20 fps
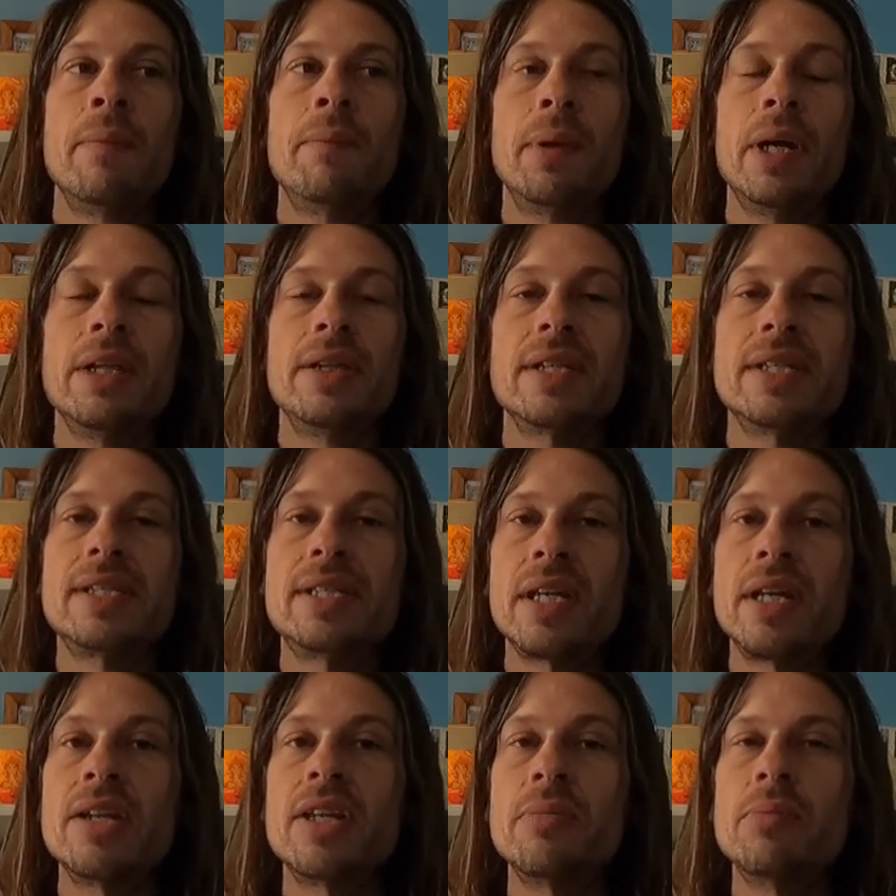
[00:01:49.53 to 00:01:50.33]
But the
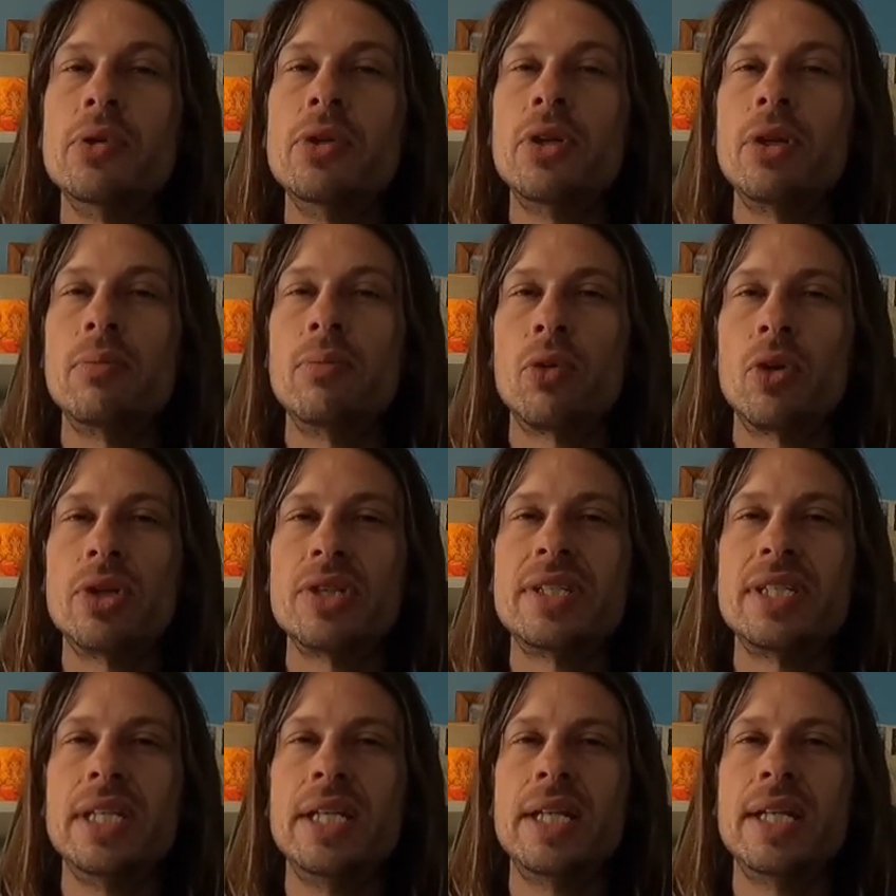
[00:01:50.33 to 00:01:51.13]
sun and the moon are
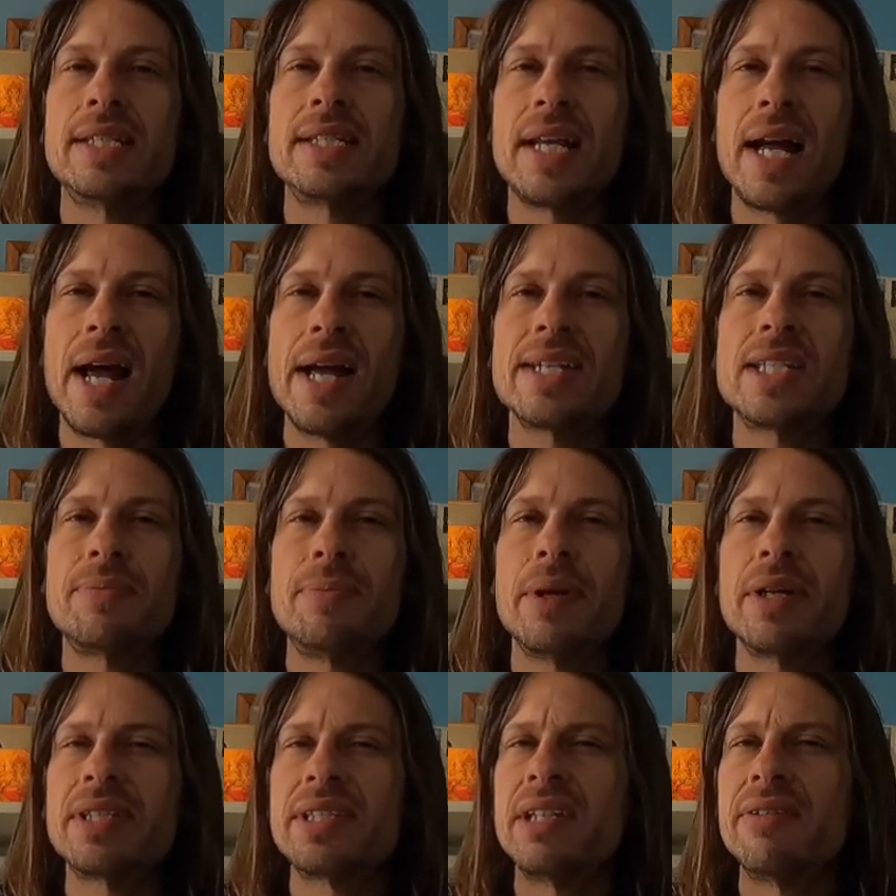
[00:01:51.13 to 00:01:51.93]
more seen as
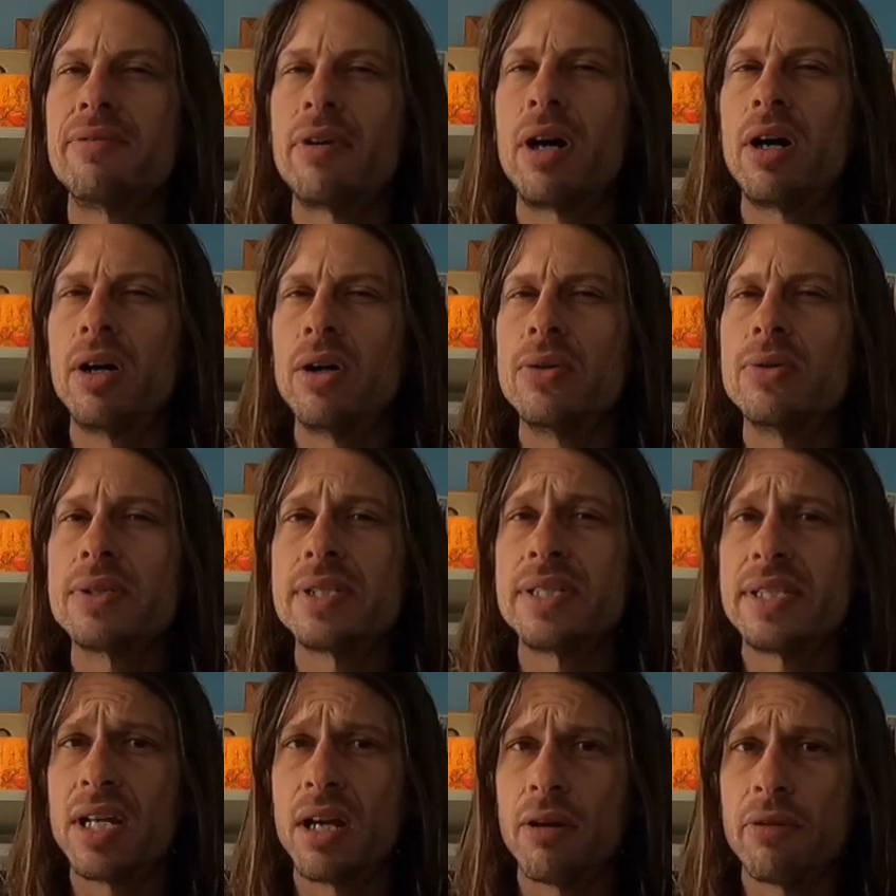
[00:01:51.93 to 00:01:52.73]
aspects of our
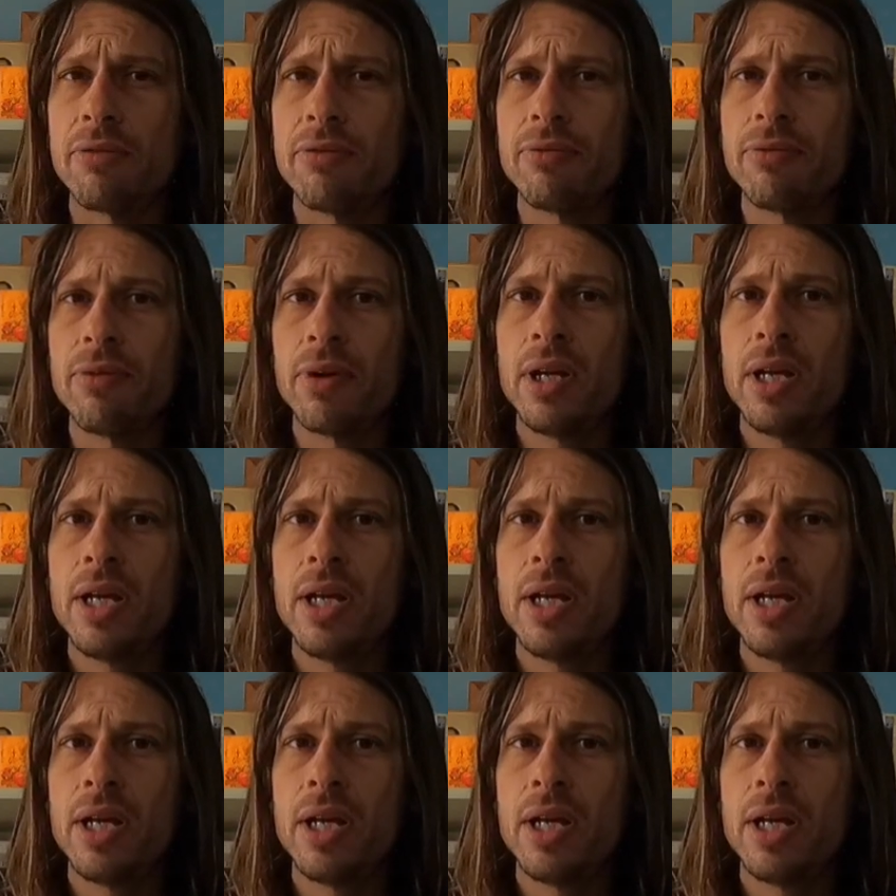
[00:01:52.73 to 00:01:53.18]
own self.